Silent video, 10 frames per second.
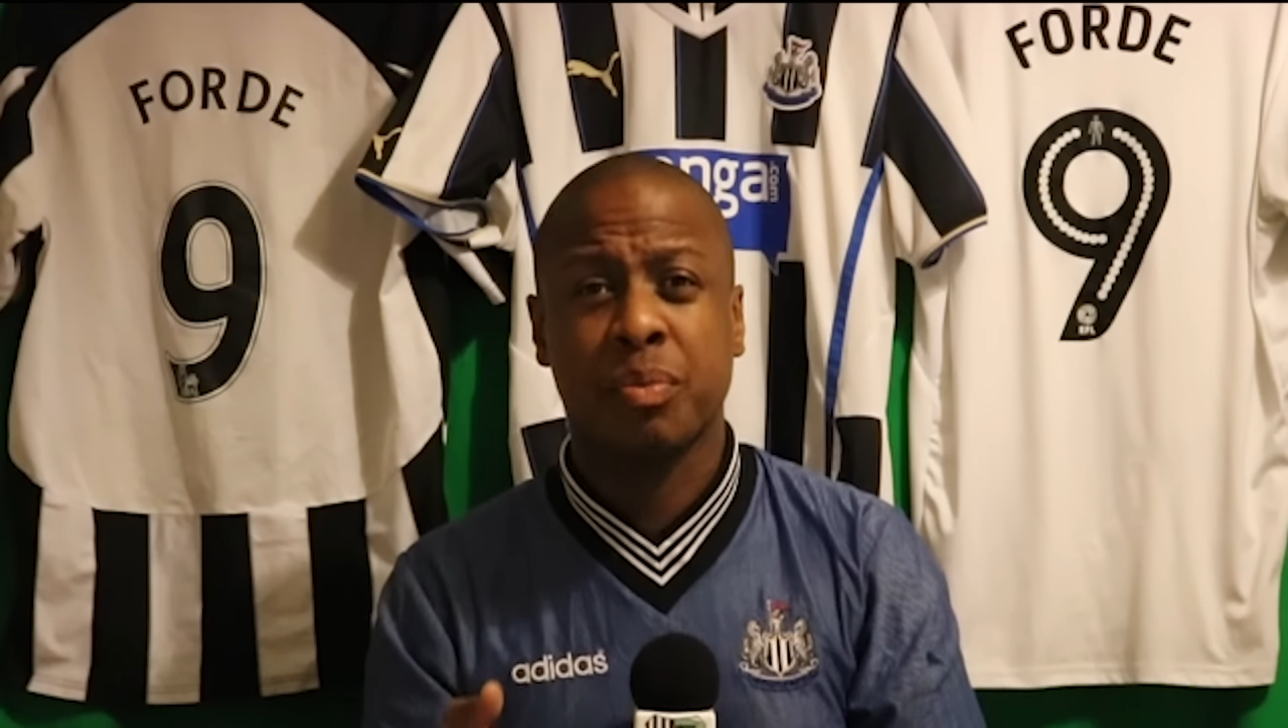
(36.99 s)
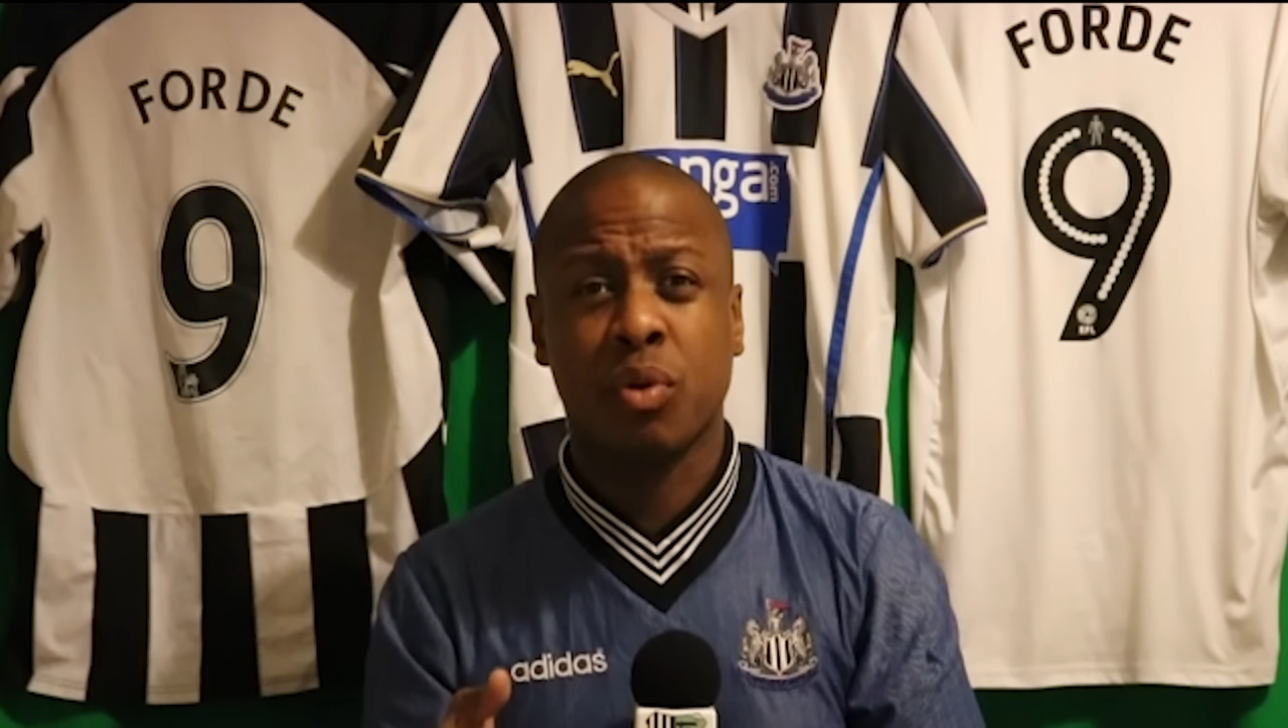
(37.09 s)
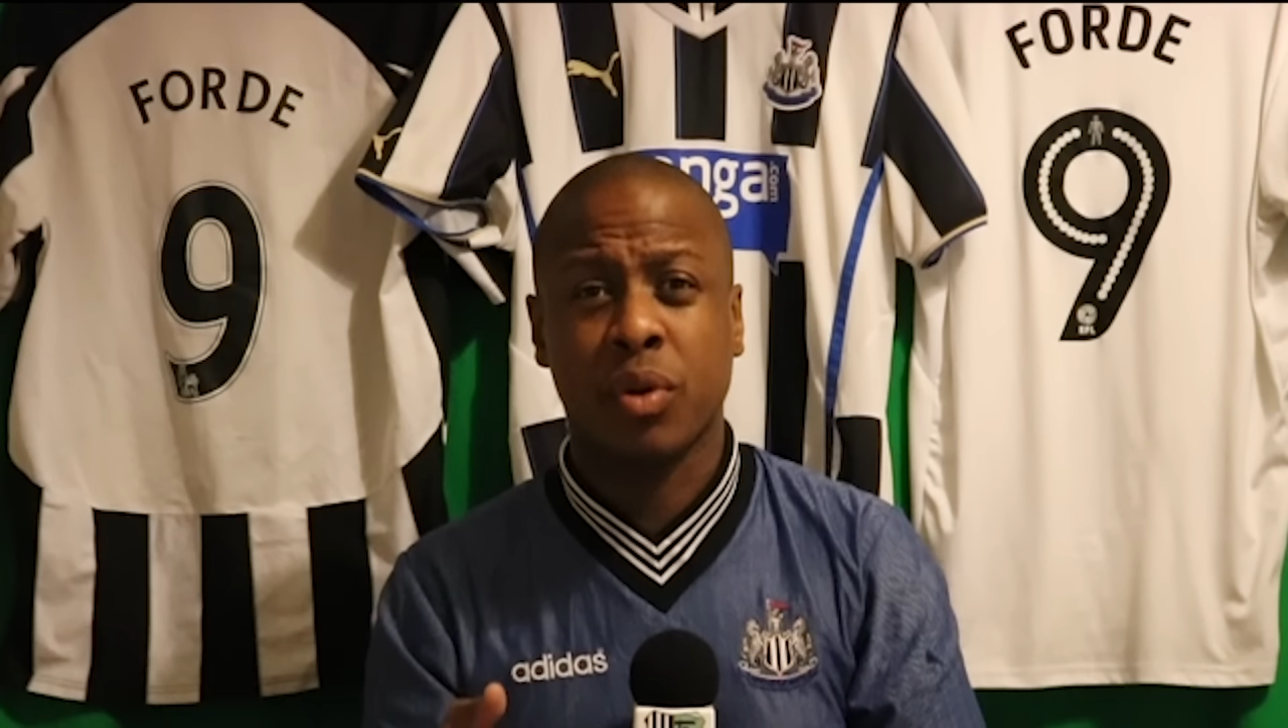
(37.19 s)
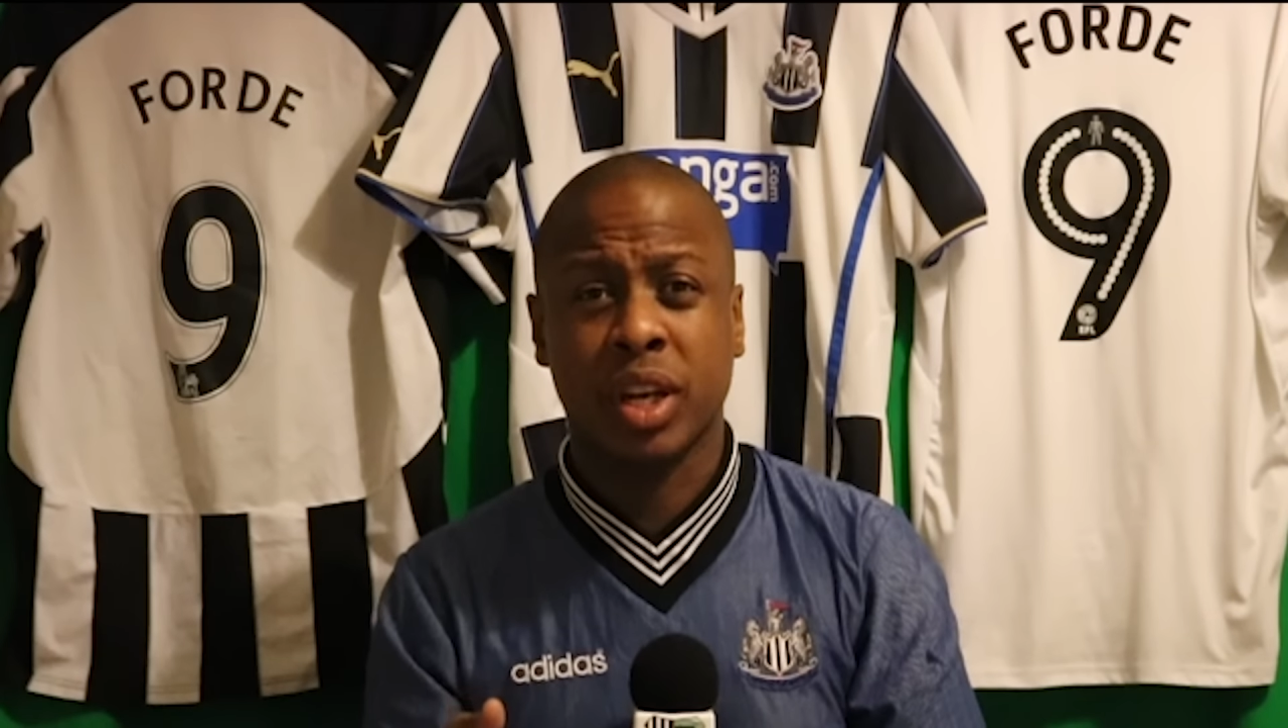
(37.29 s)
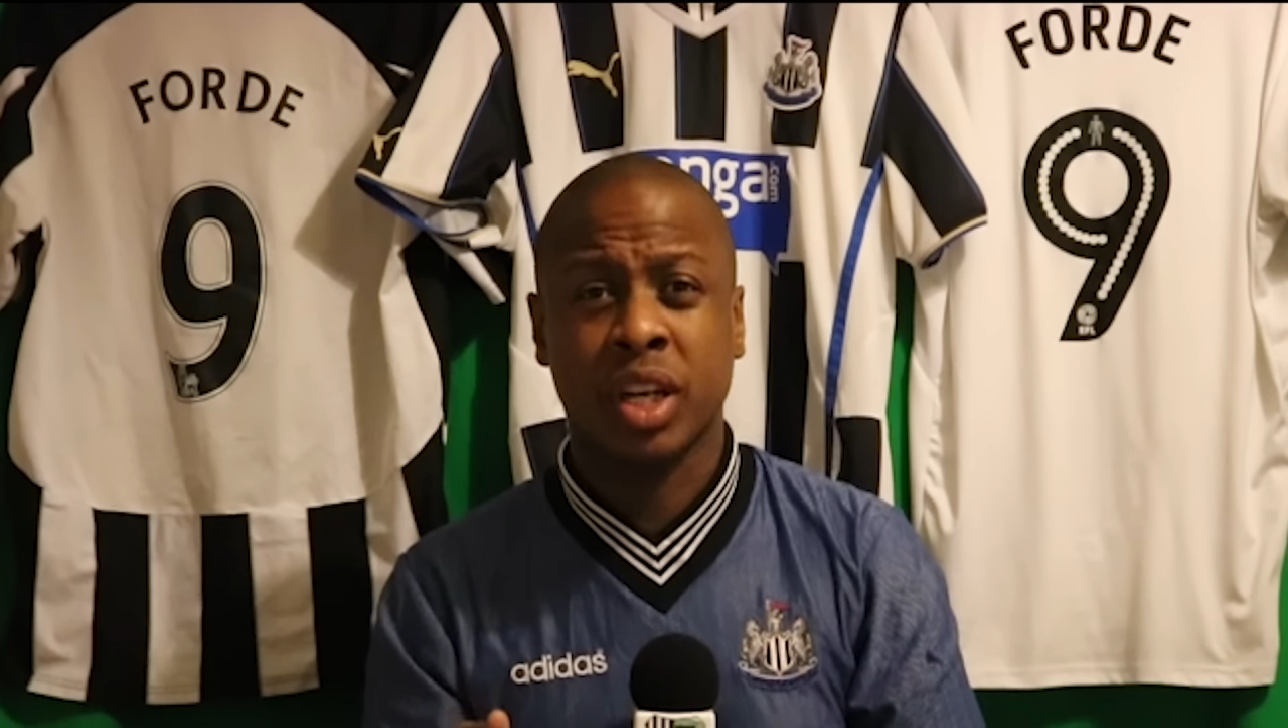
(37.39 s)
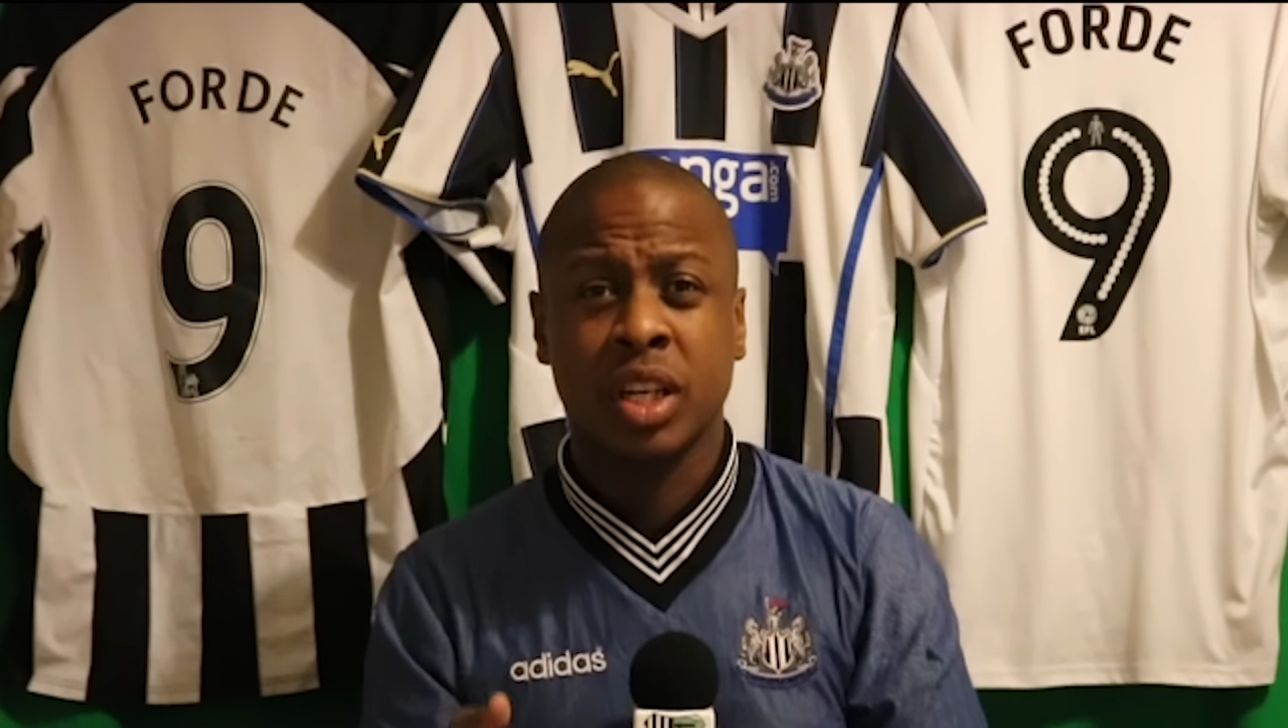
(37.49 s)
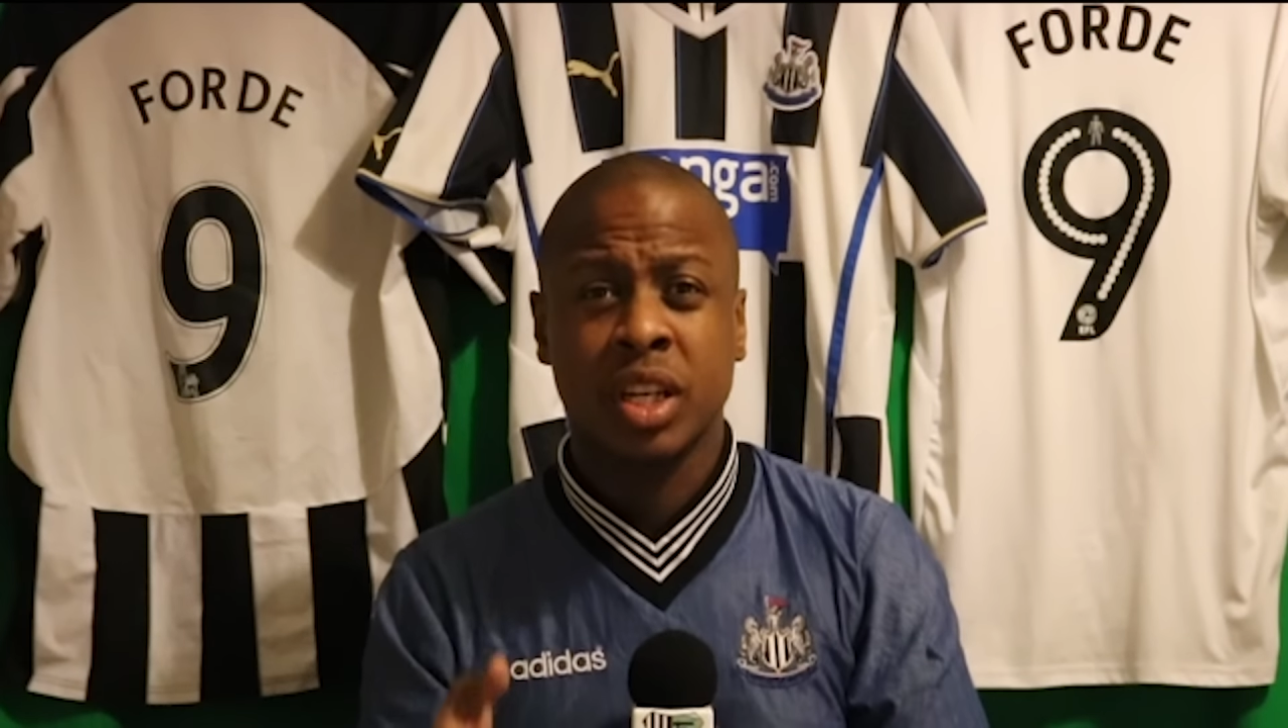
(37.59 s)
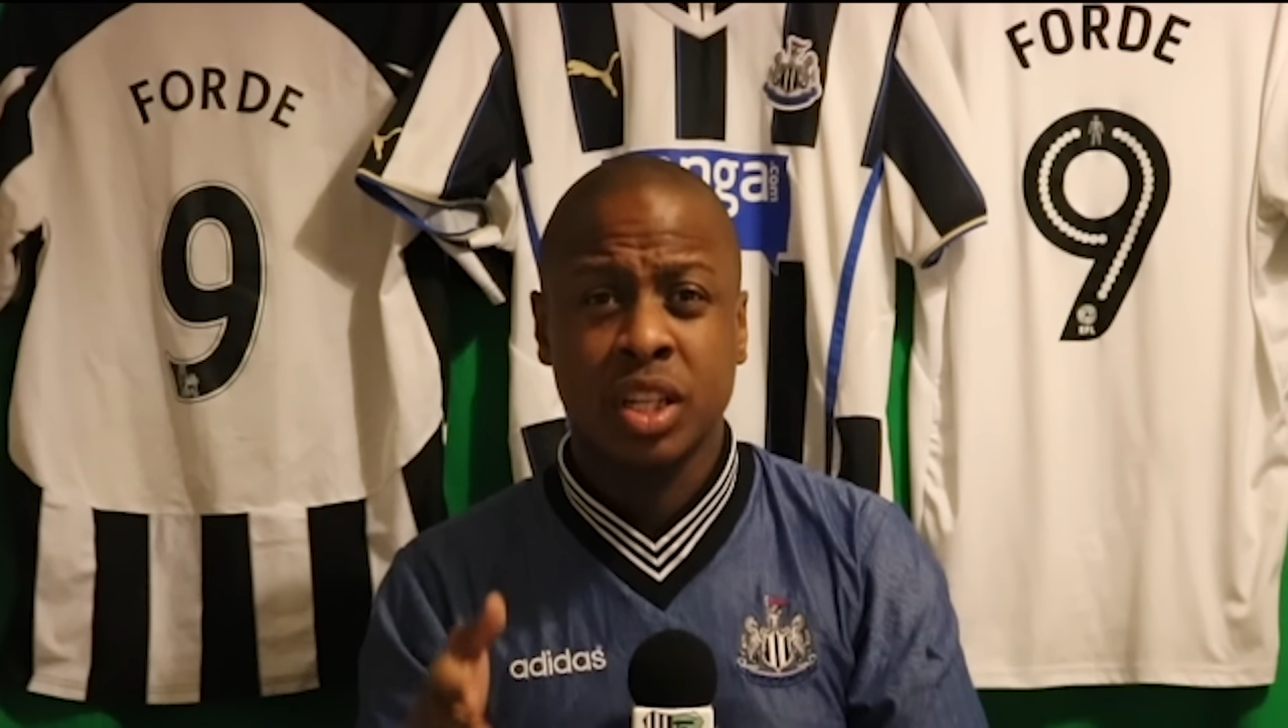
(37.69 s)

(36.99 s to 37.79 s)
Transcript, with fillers: a point